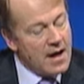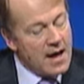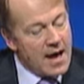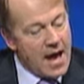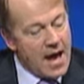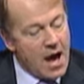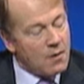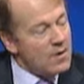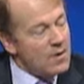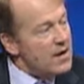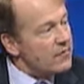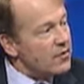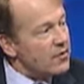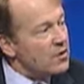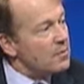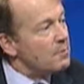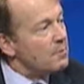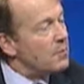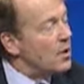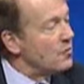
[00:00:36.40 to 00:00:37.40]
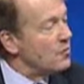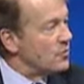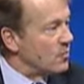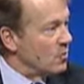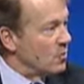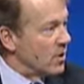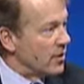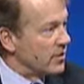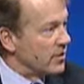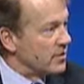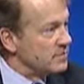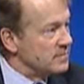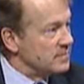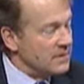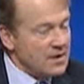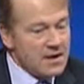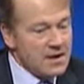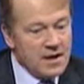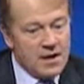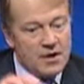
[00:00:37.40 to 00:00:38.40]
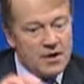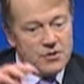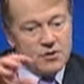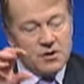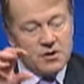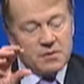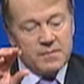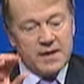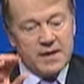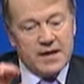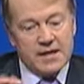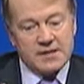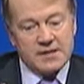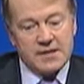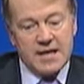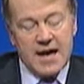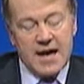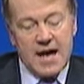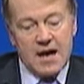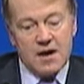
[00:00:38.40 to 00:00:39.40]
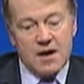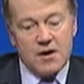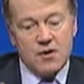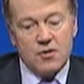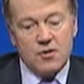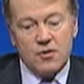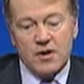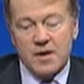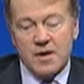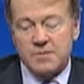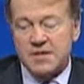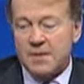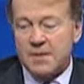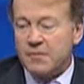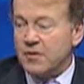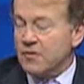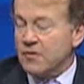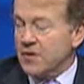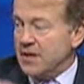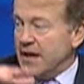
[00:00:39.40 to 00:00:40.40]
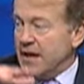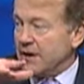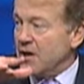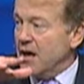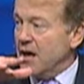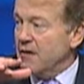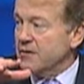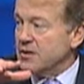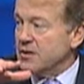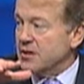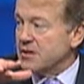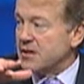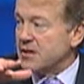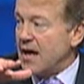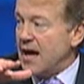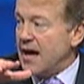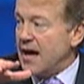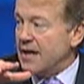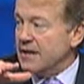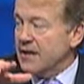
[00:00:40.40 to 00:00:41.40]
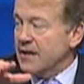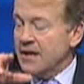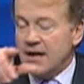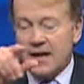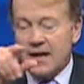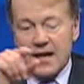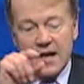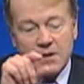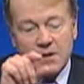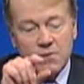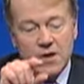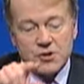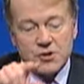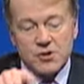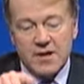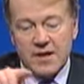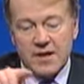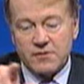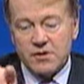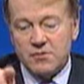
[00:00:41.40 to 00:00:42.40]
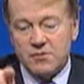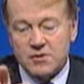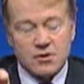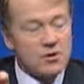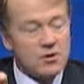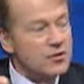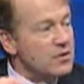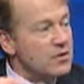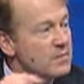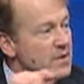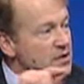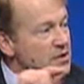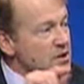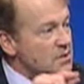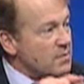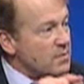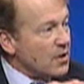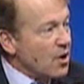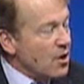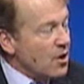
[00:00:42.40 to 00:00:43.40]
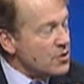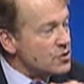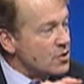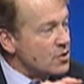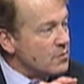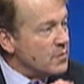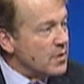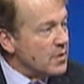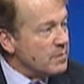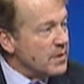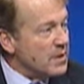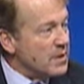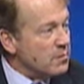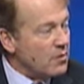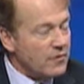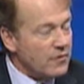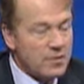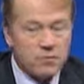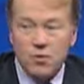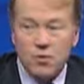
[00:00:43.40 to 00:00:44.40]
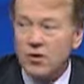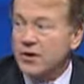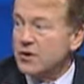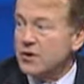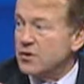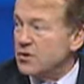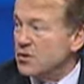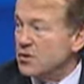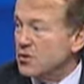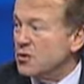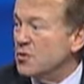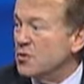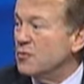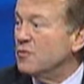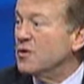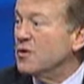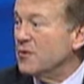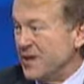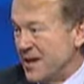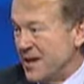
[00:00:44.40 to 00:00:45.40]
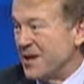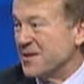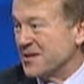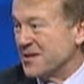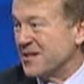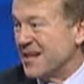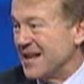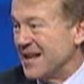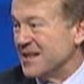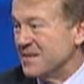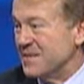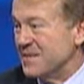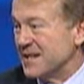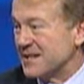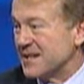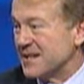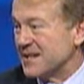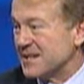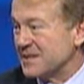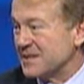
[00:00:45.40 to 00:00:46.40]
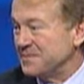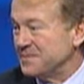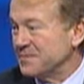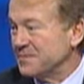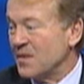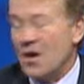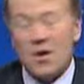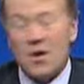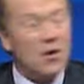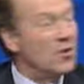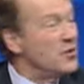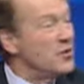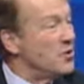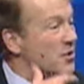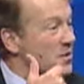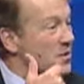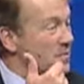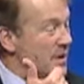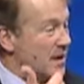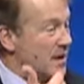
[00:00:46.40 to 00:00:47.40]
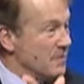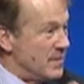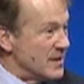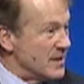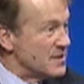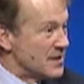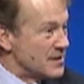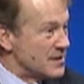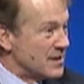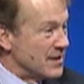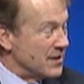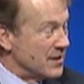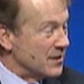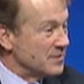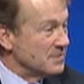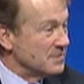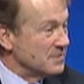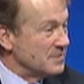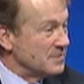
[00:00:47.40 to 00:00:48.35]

However, both work. You can be a CIO who comes up through the technology side, and what you have to do is learn the business, but also put people reporting to you who really understand the business. Or you can be a business leader